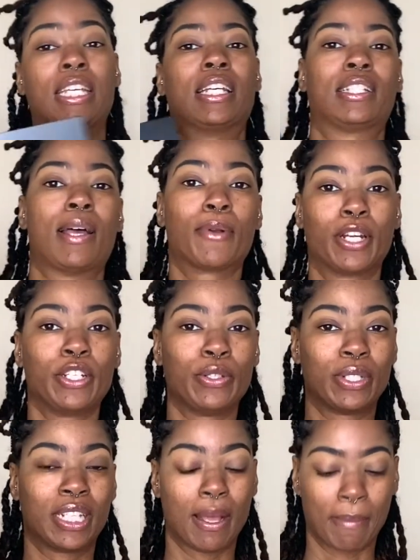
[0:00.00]
yes, I'm gonna
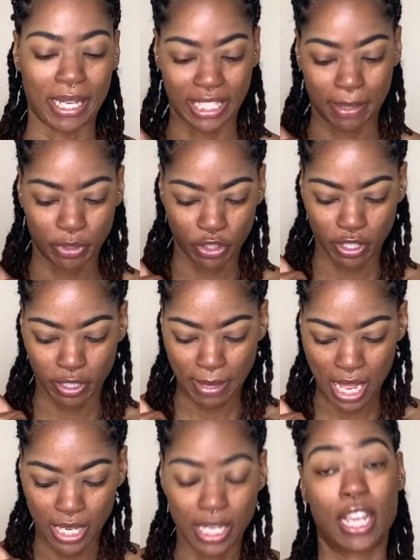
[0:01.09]
use my James Charles
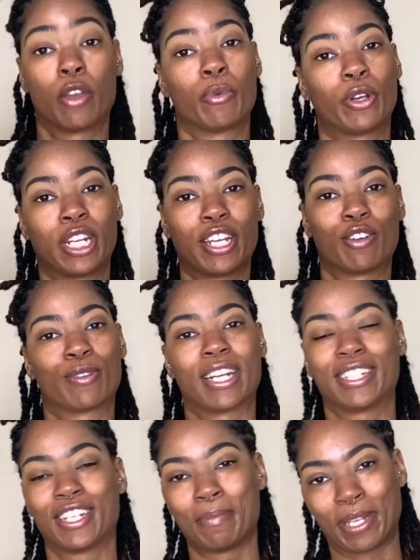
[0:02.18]
palette, and we're gonna get right
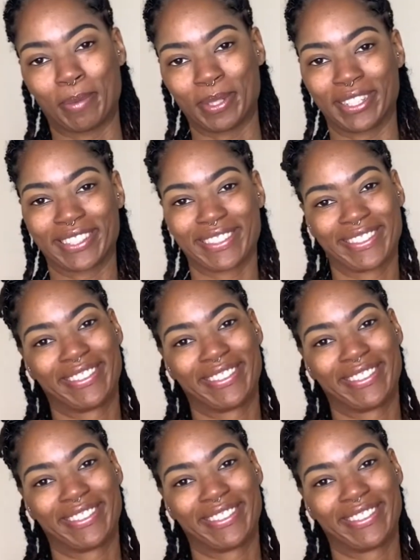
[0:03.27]
into the makeup look.